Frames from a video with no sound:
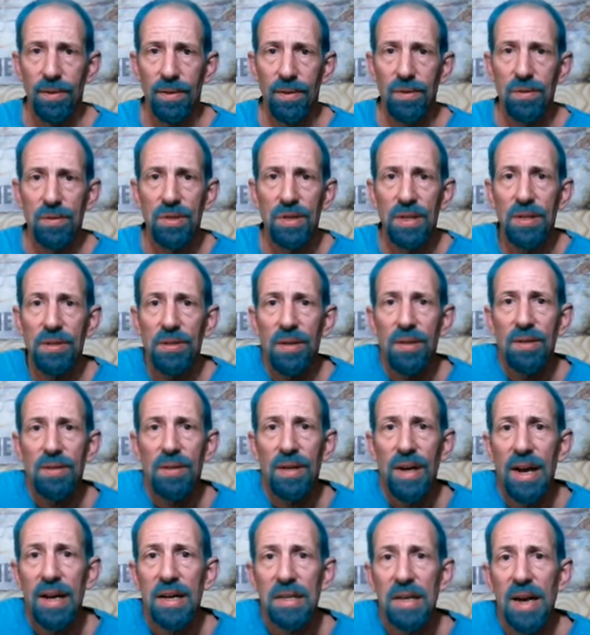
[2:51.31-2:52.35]
Jesus
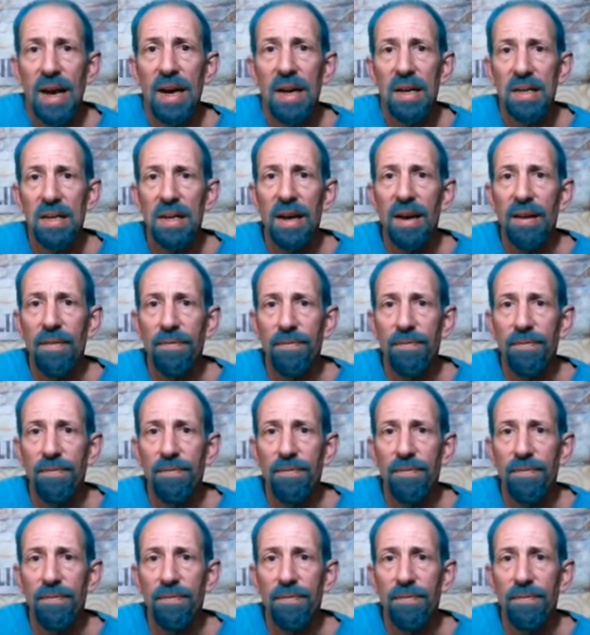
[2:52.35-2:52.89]
had not yet